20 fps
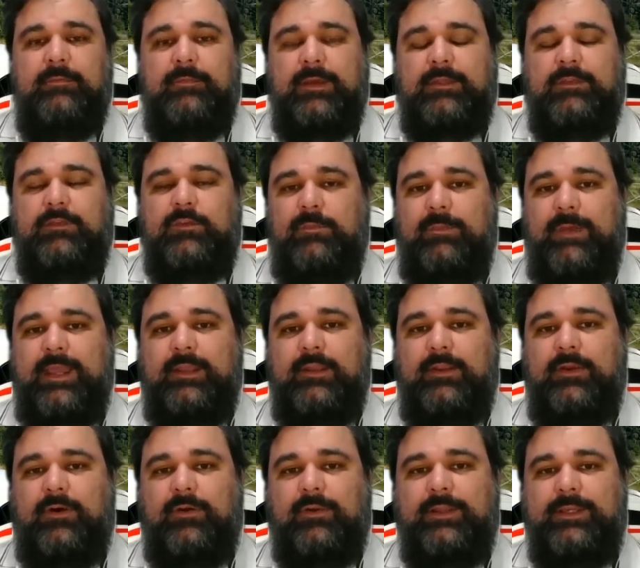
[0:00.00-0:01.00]
but to my
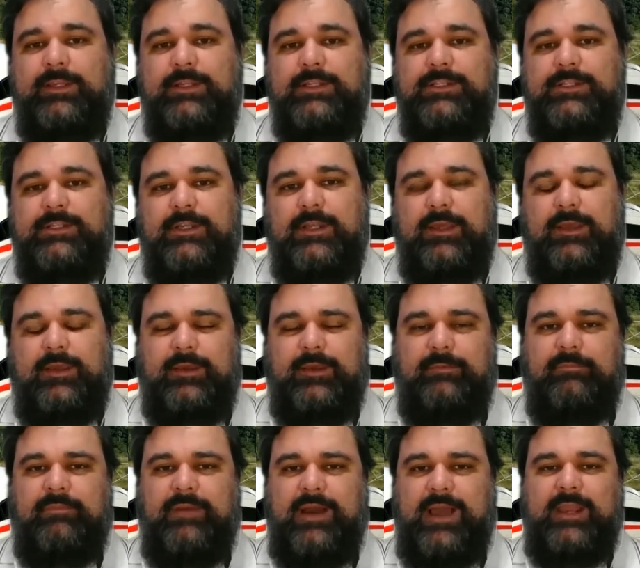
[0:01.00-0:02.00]
knowledge,
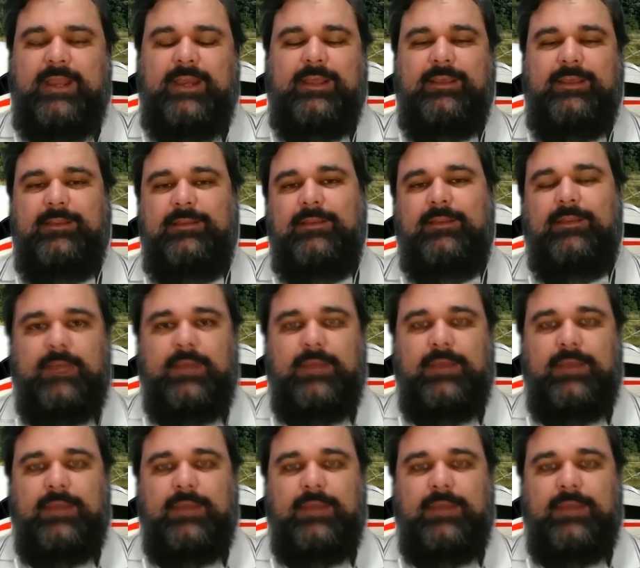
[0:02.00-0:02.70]
Biden